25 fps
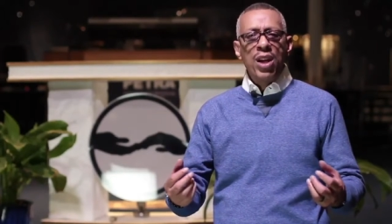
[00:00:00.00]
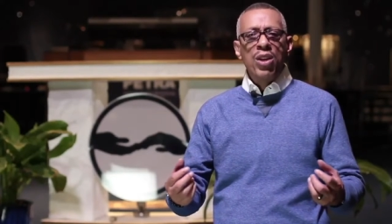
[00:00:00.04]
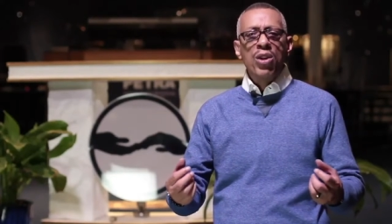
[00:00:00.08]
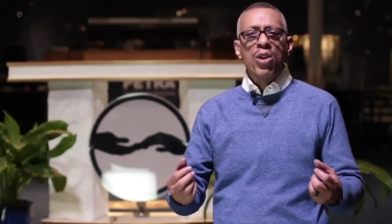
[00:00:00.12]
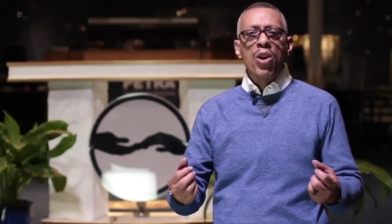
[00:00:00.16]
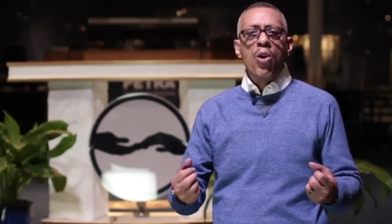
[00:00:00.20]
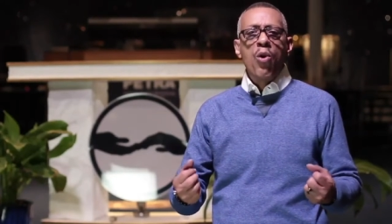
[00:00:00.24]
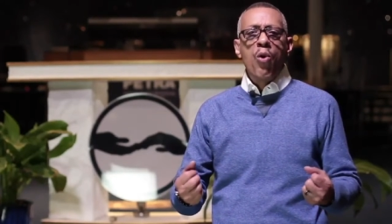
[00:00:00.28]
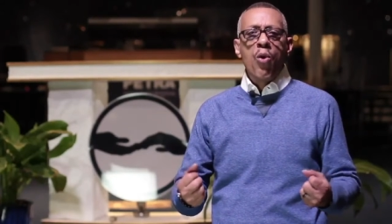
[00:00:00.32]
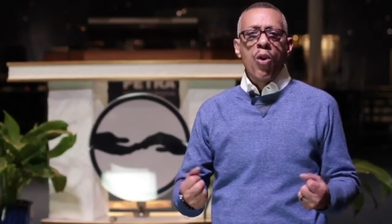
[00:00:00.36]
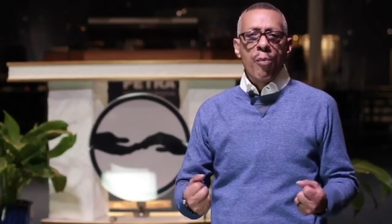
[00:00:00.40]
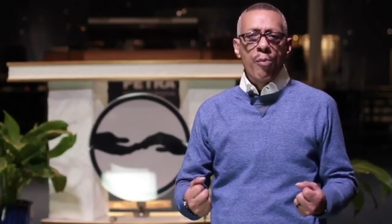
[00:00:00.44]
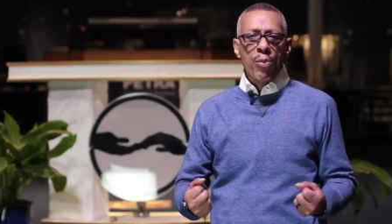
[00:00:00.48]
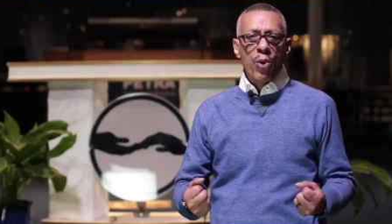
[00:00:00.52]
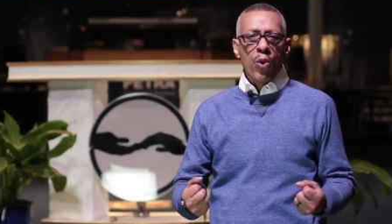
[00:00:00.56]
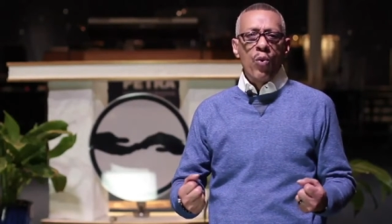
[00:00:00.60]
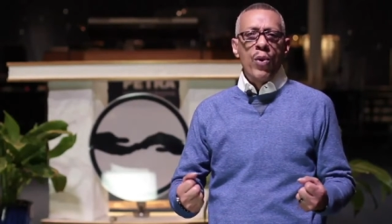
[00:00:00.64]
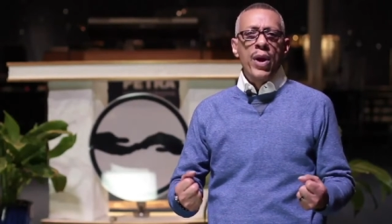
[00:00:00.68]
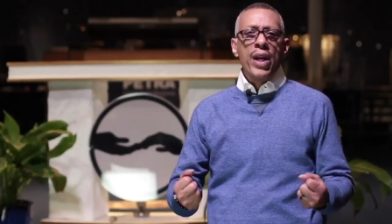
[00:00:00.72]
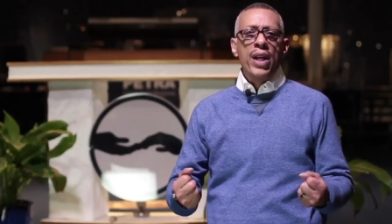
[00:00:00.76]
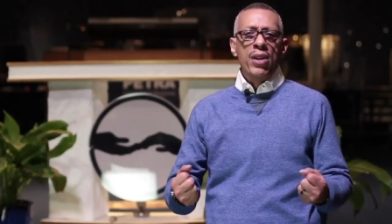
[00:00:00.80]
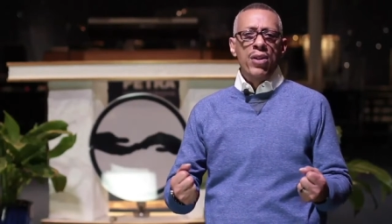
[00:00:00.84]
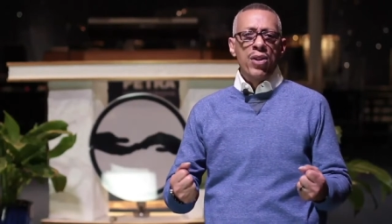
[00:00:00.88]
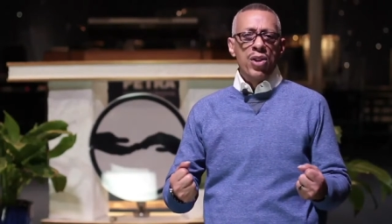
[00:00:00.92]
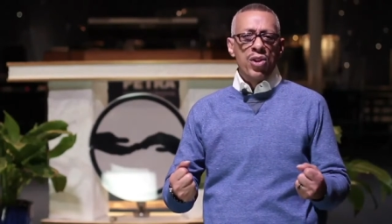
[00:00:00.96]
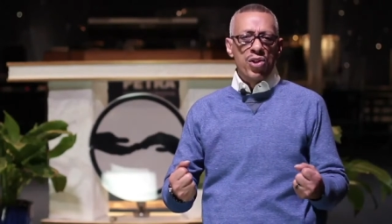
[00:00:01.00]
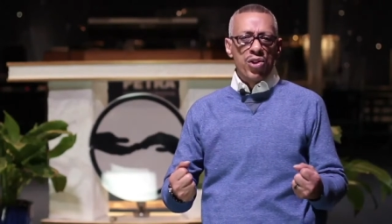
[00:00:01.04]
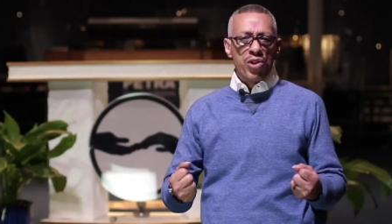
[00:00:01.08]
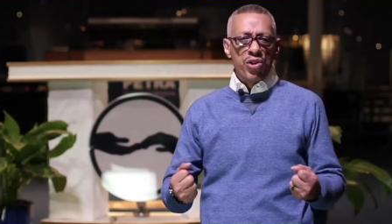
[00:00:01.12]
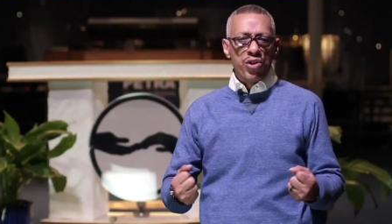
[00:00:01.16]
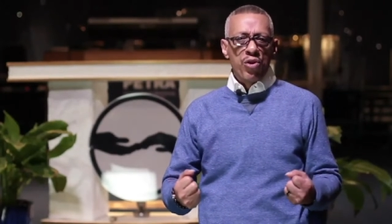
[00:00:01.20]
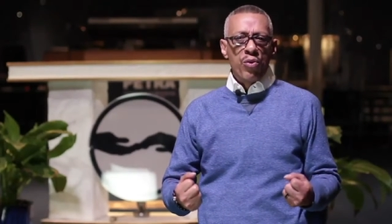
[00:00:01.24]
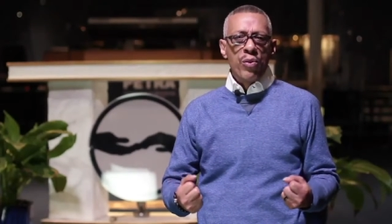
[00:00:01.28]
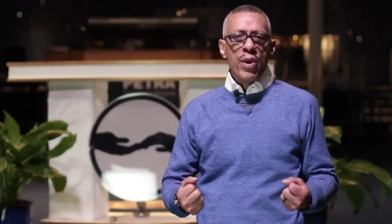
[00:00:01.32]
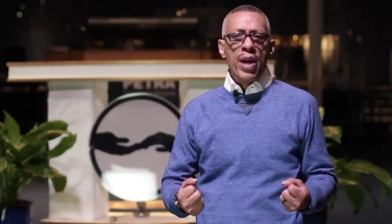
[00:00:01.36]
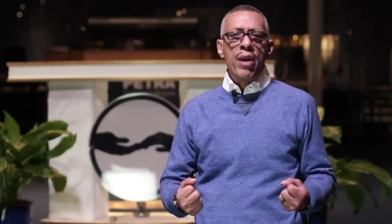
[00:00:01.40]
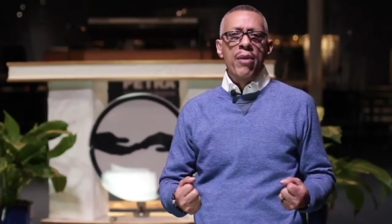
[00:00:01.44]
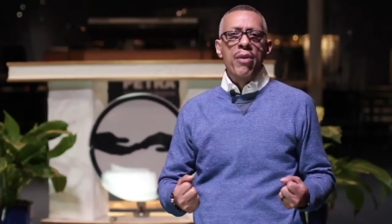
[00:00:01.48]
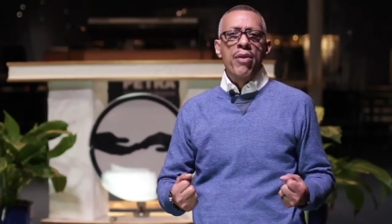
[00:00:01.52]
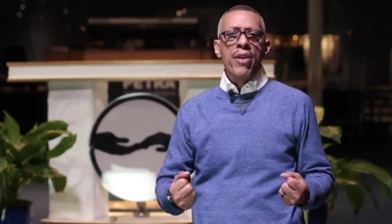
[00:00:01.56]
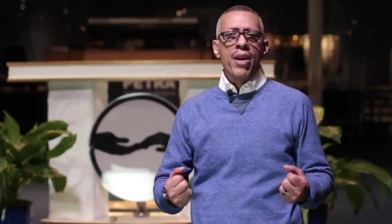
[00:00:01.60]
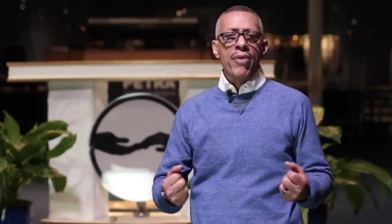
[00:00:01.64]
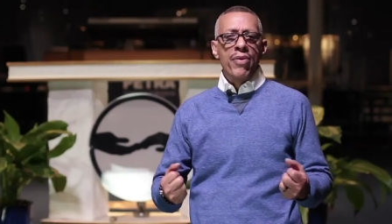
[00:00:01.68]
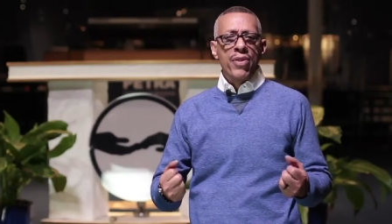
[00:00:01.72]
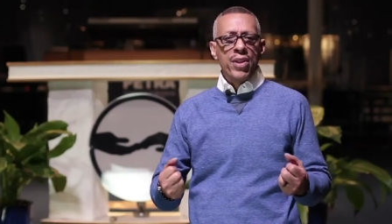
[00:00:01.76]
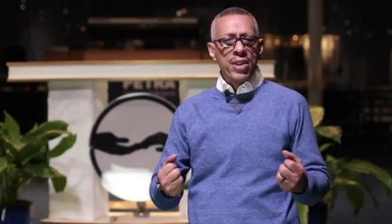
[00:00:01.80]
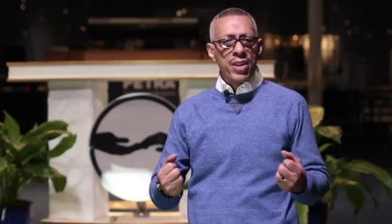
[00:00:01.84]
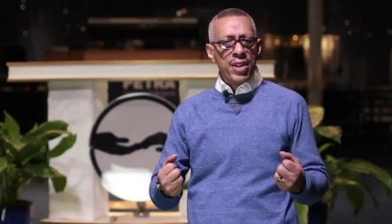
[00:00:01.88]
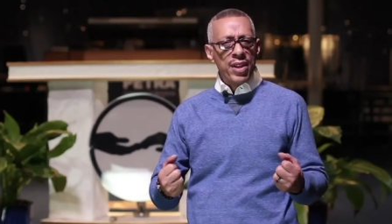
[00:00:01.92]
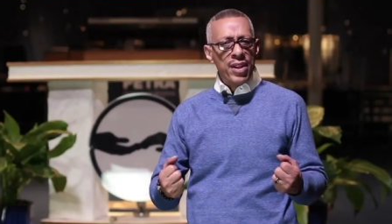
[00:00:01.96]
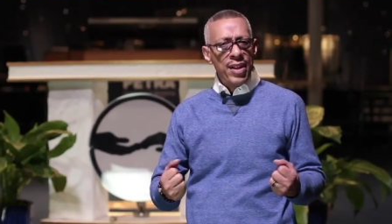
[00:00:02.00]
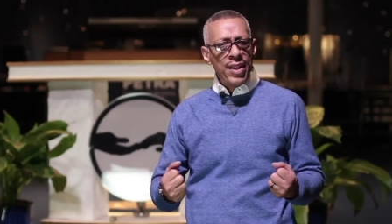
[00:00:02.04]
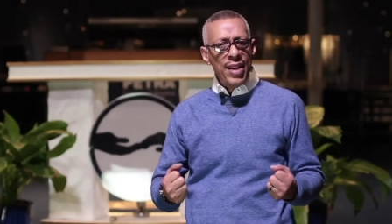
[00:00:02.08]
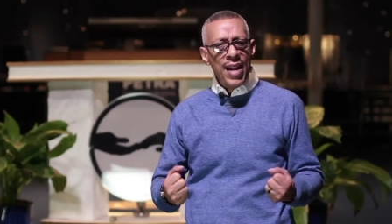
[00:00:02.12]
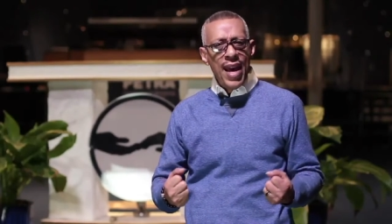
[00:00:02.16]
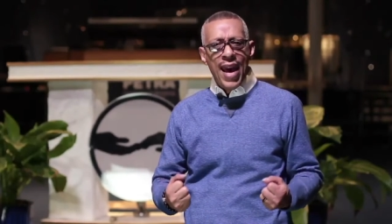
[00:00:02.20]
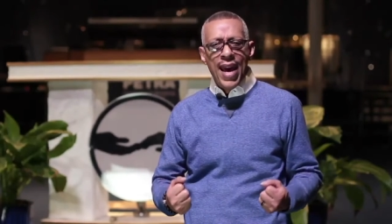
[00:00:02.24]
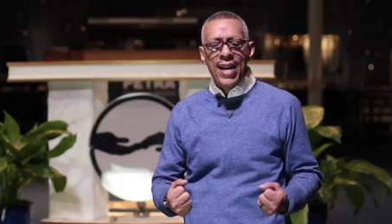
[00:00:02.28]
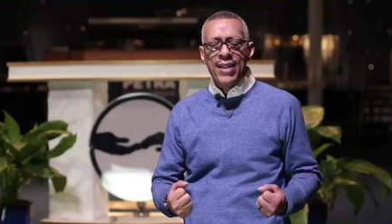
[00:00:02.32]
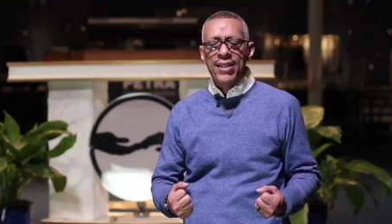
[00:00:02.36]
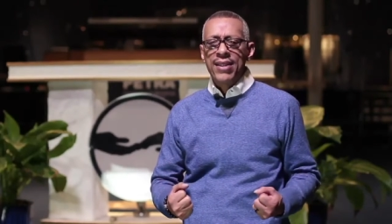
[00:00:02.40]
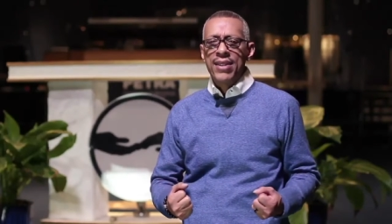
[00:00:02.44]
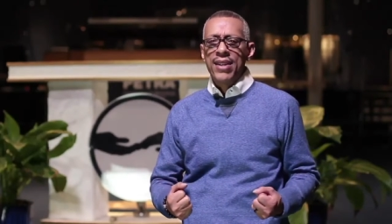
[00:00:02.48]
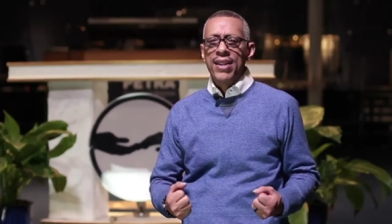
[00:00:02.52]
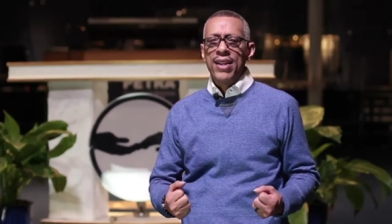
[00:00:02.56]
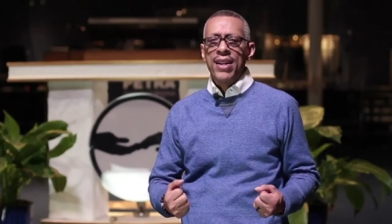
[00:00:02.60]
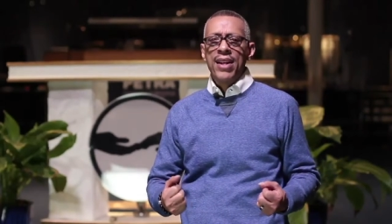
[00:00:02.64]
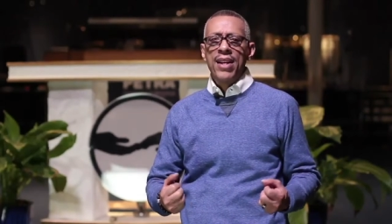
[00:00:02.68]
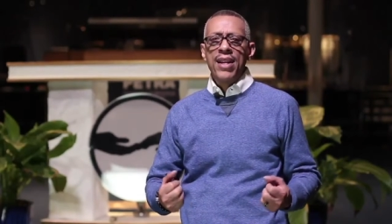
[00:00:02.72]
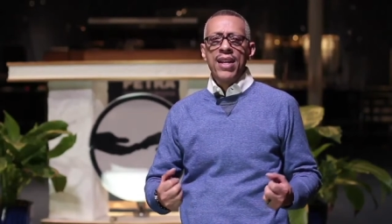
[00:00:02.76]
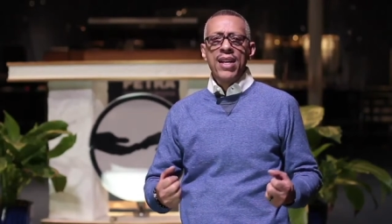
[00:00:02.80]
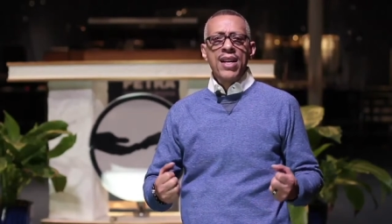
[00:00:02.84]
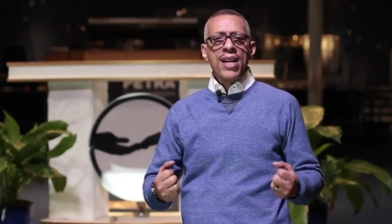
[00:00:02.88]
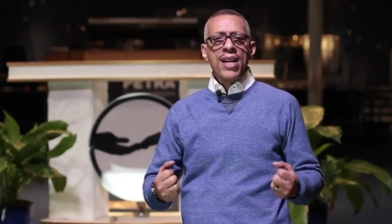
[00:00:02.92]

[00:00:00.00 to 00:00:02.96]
incorporate the strength and the tenacity